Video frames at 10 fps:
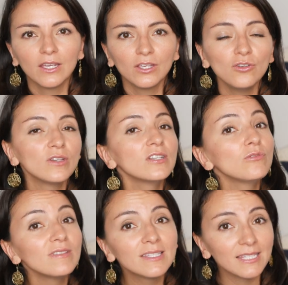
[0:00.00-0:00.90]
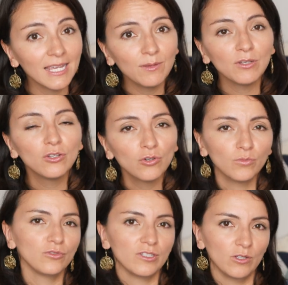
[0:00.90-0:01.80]
You can do the same in your
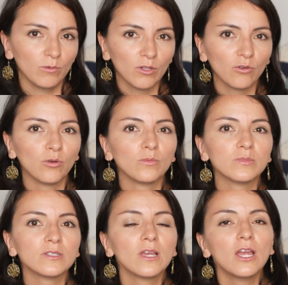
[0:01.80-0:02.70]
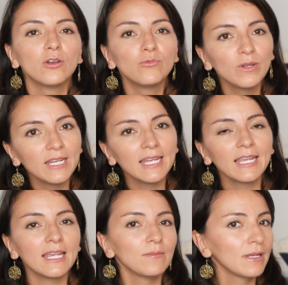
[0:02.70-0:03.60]
multilingual homes.
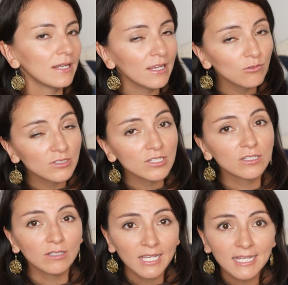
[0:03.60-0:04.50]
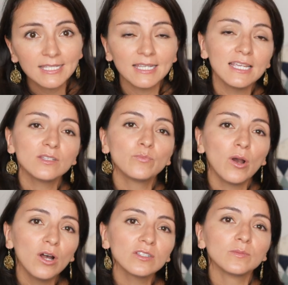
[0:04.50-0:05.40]
Reading in many languages to kids is
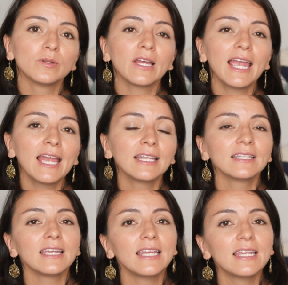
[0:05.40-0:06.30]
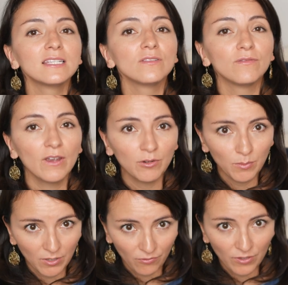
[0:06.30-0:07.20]
possible and is very
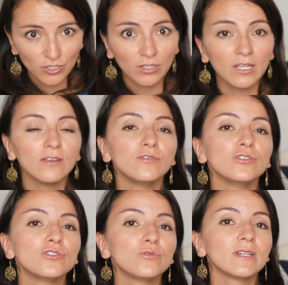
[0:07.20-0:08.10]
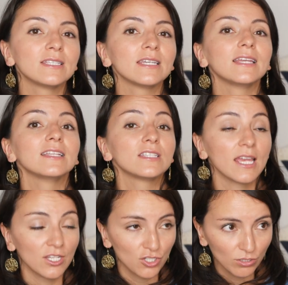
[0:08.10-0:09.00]
beneficial if you do it
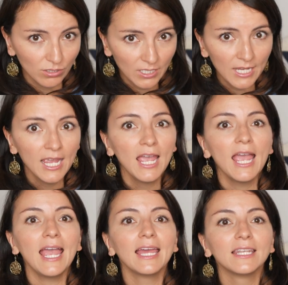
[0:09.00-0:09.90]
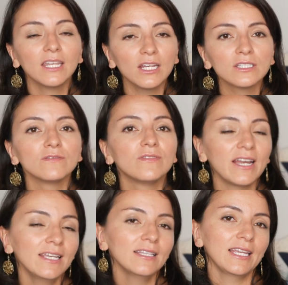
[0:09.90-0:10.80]
intentionally and not
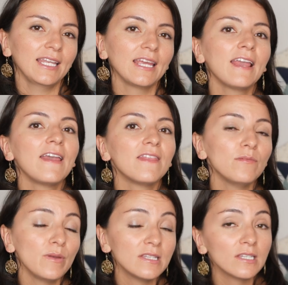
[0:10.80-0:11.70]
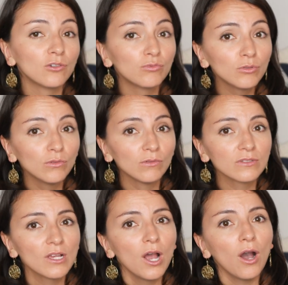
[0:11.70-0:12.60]
violating the basic
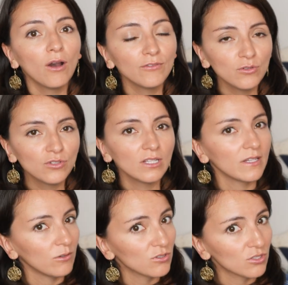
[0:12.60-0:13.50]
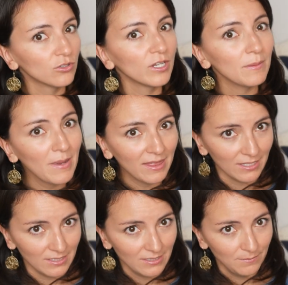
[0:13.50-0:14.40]
rules of using language learning
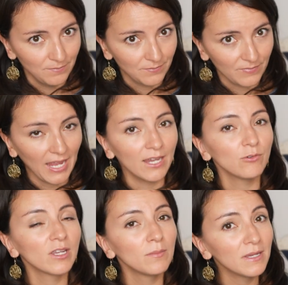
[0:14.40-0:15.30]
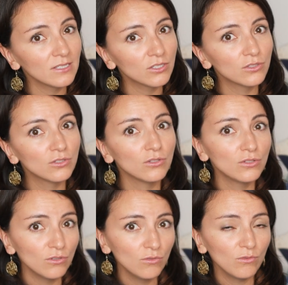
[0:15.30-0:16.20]
methods. I recommend to
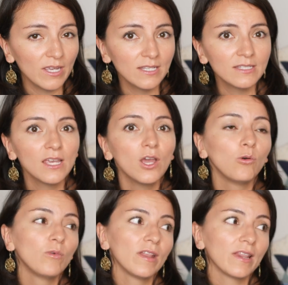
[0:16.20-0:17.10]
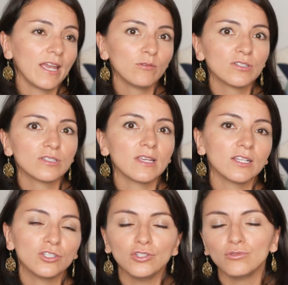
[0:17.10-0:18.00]
do it with languages
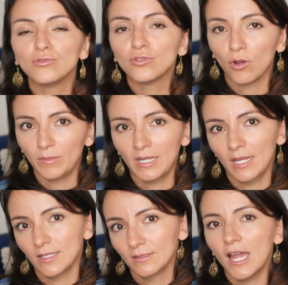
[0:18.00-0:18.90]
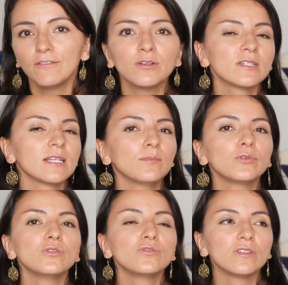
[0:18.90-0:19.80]
that you dominate. I, for
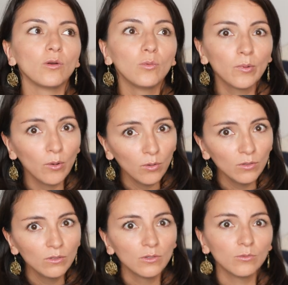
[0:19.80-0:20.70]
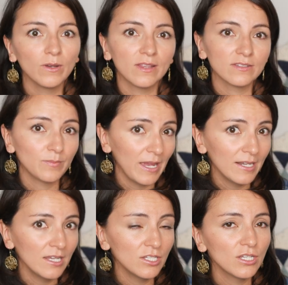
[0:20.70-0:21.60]
example, use the O P O L with
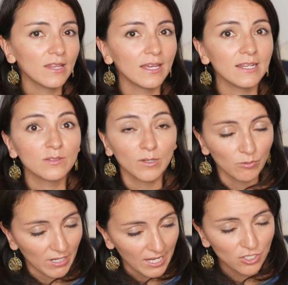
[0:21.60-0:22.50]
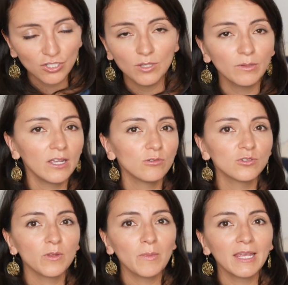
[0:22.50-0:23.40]
Spanish, that is my relationship
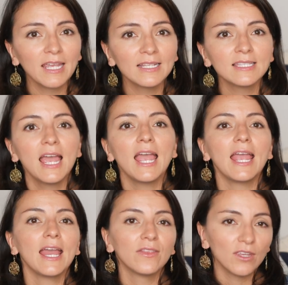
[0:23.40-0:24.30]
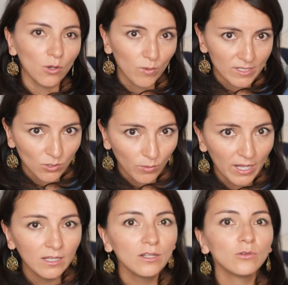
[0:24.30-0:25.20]
language with my kids, and the O S O
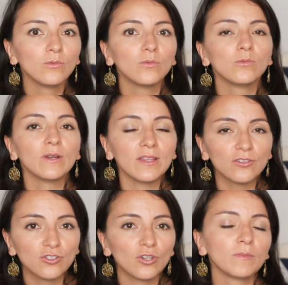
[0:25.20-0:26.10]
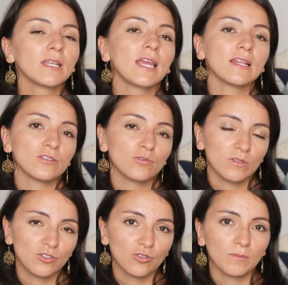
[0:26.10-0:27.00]
L with German and
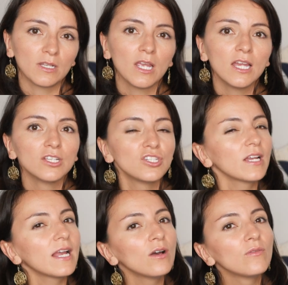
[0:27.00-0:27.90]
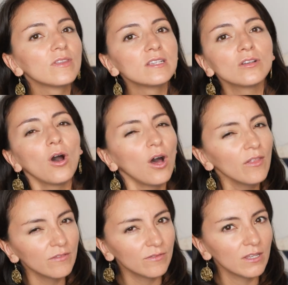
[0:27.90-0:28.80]
Swiss German. Check out these
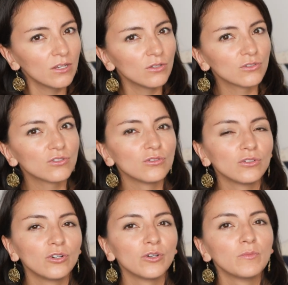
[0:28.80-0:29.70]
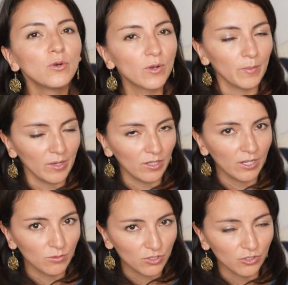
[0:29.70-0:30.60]
other videos to learn more about
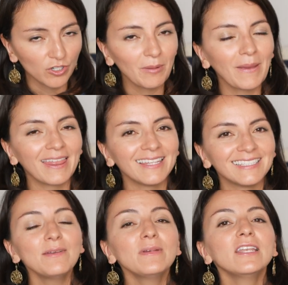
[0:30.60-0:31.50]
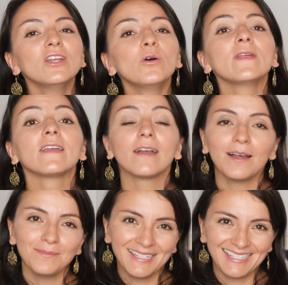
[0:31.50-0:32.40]
language learning methods. Let me know in the
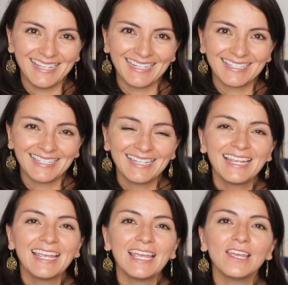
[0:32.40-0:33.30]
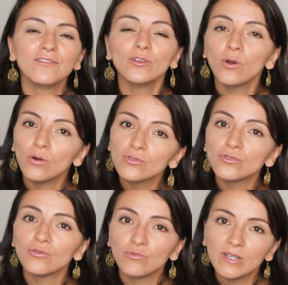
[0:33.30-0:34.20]
comments section if you
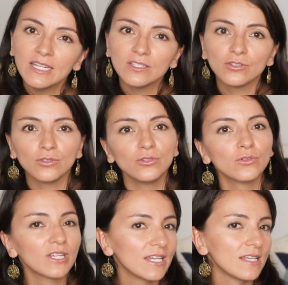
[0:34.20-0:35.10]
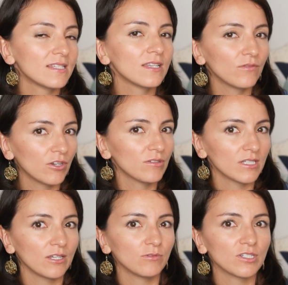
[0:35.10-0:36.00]
also read to your kids in various
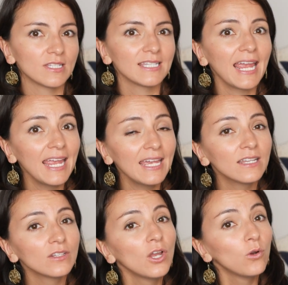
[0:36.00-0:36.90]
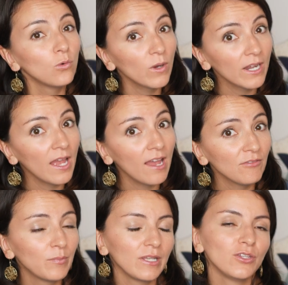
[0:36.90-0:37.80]
languages and what
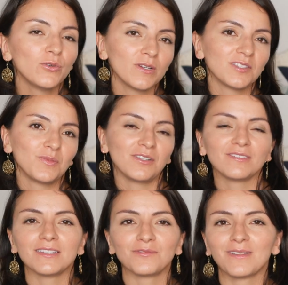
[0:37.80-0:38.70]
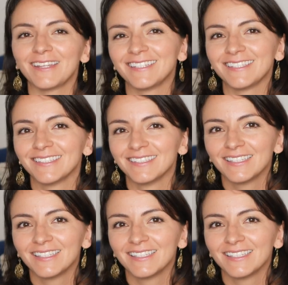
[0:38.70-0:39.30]
have been your experiences with it.